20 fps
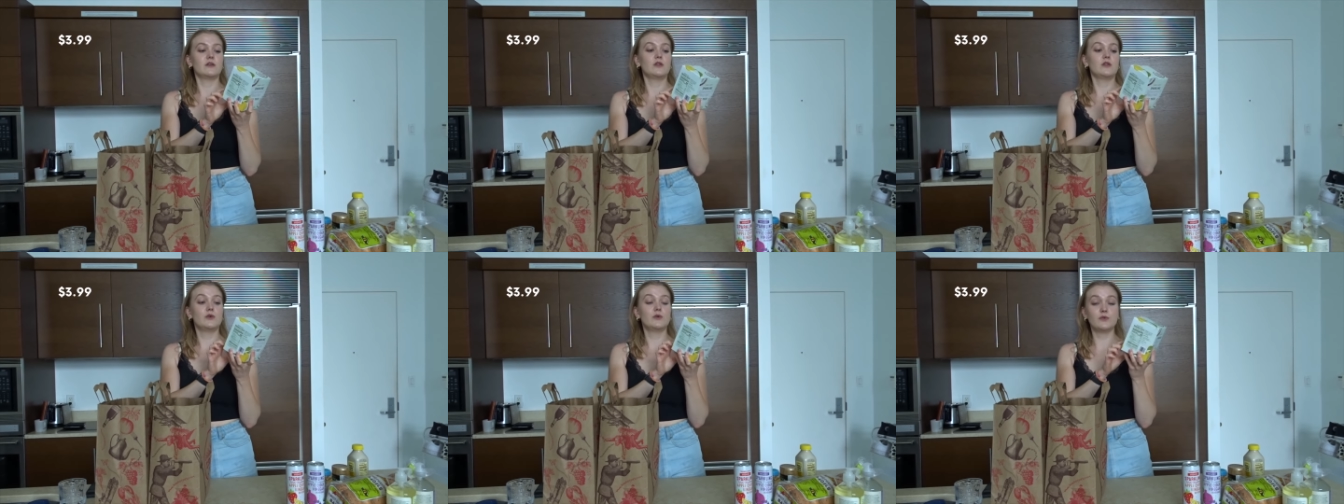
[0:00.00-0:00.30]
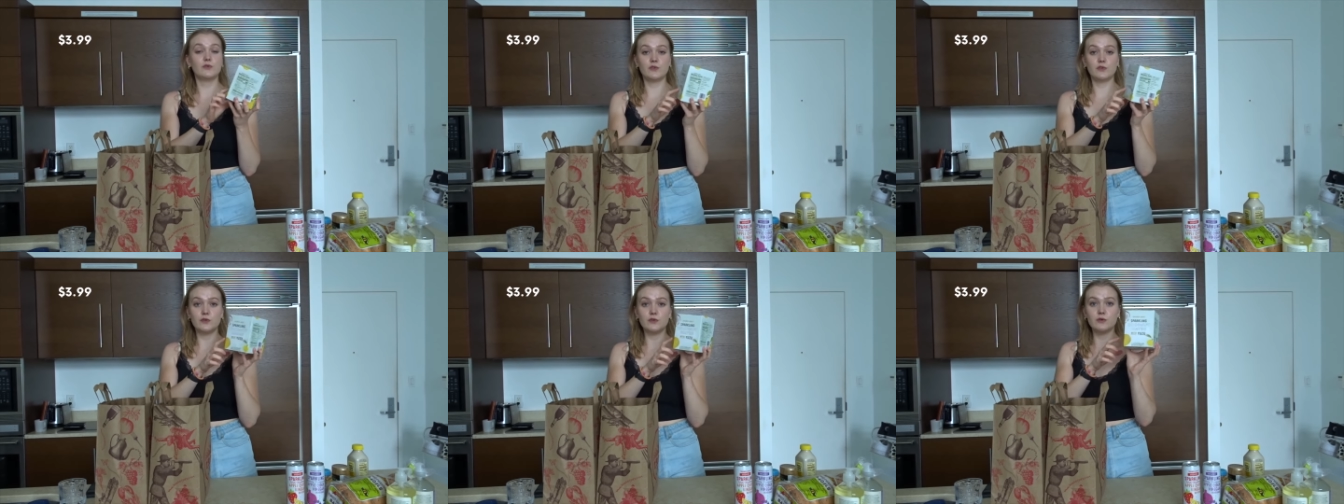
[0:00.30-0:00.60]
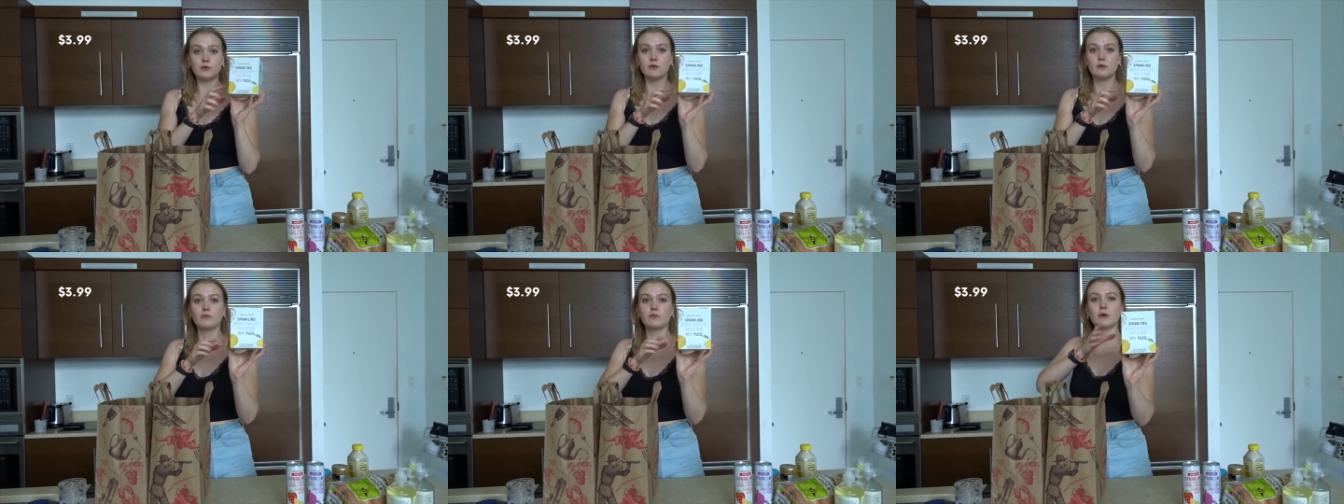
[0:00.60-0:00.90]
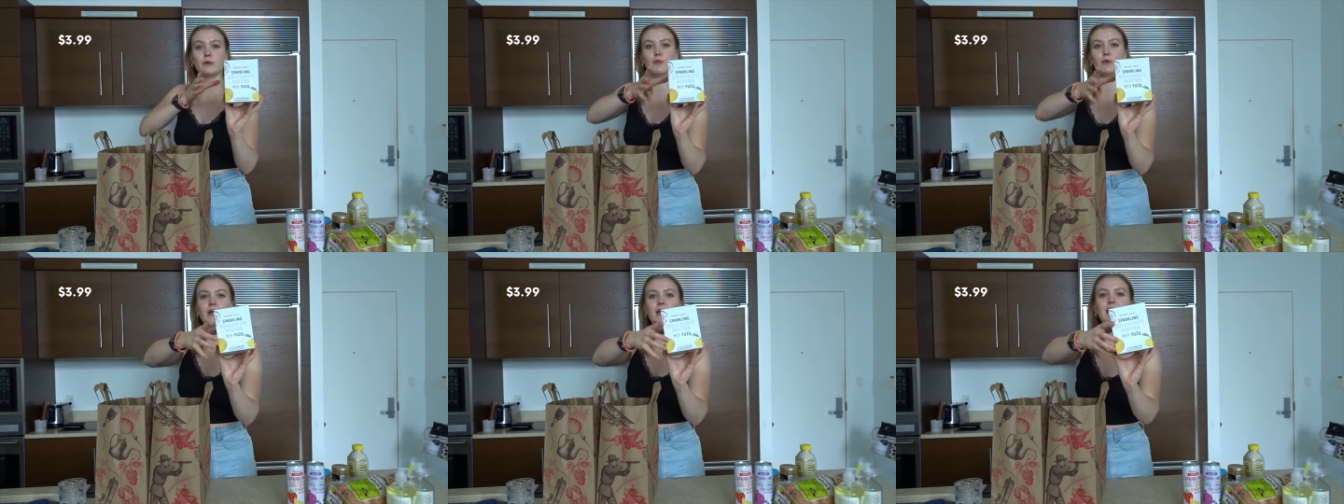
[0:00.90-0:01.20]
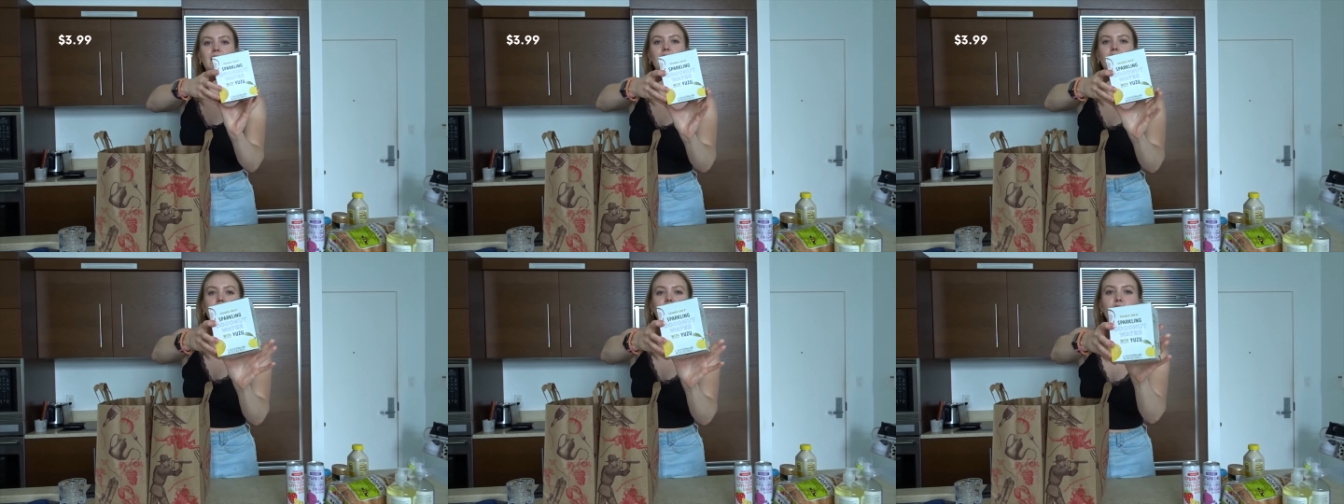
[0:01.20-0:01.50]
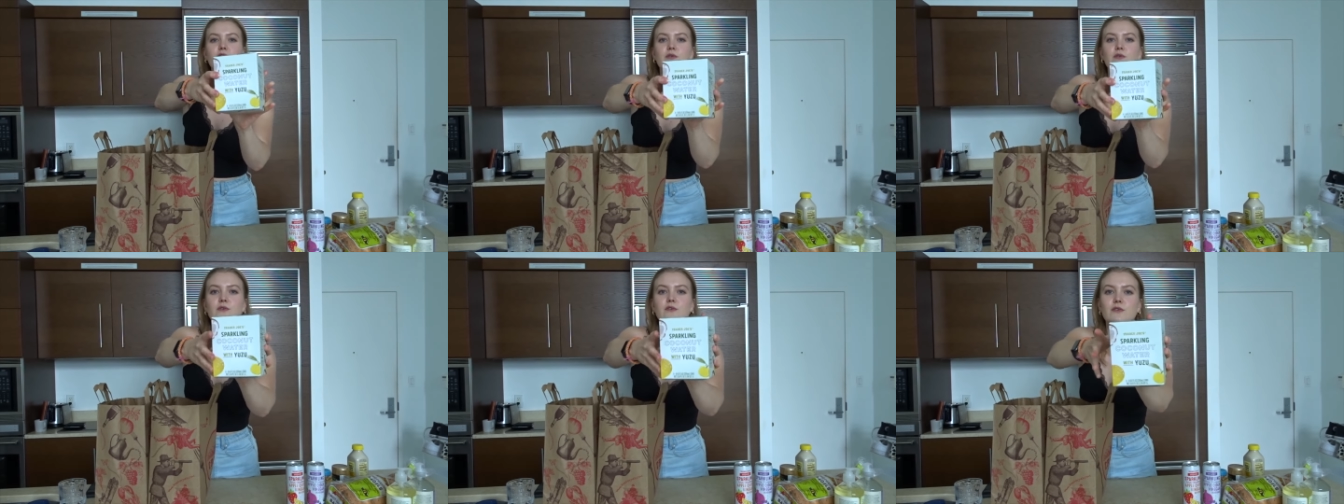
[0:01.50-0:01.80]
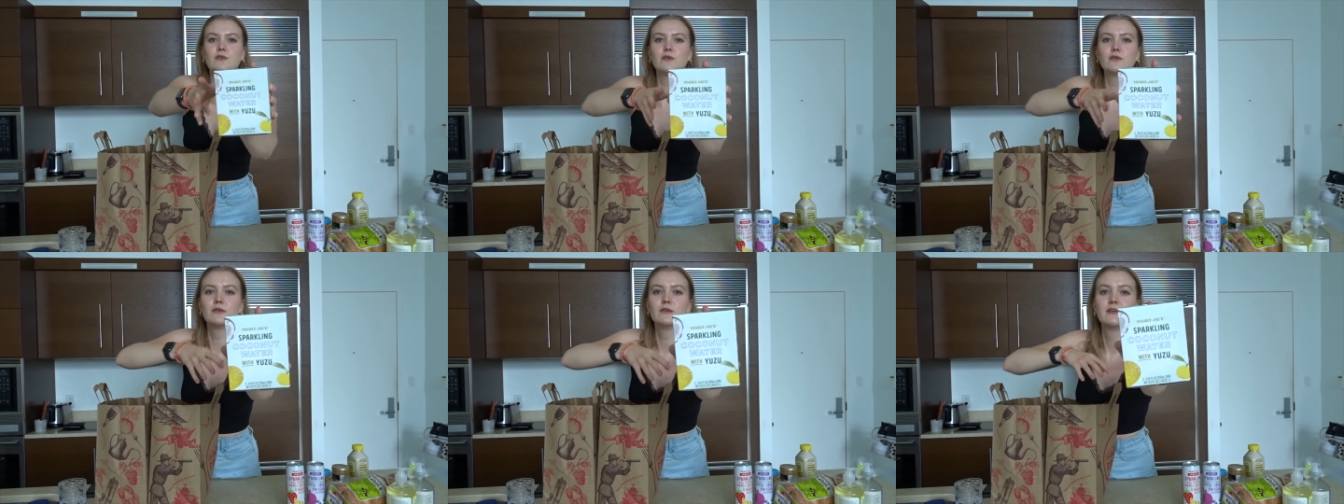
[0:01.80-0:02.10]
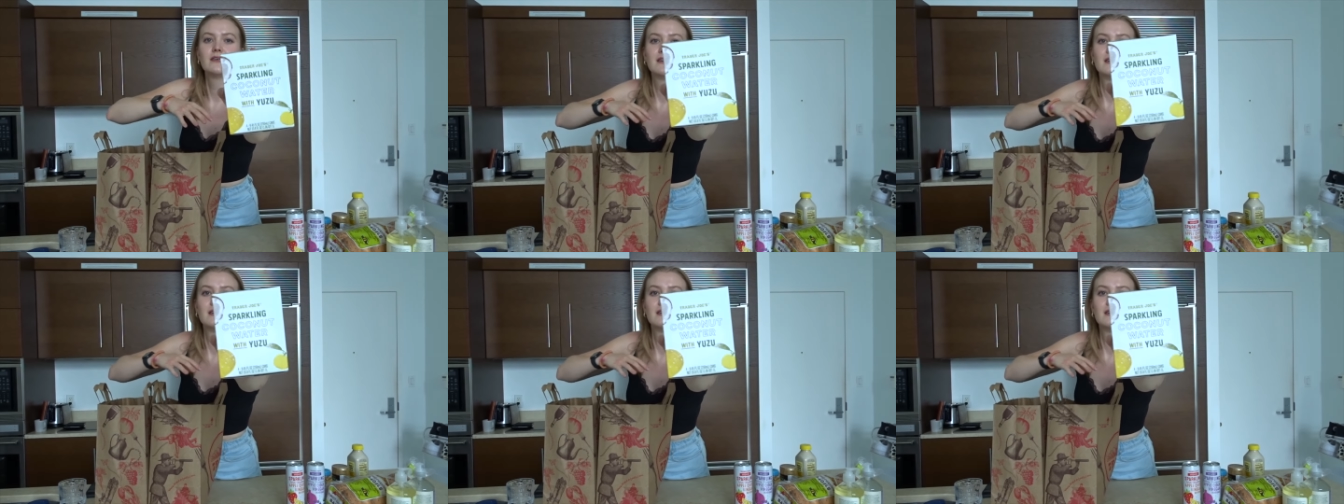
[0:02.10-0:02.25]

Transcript: yuzu. We really love yuzu.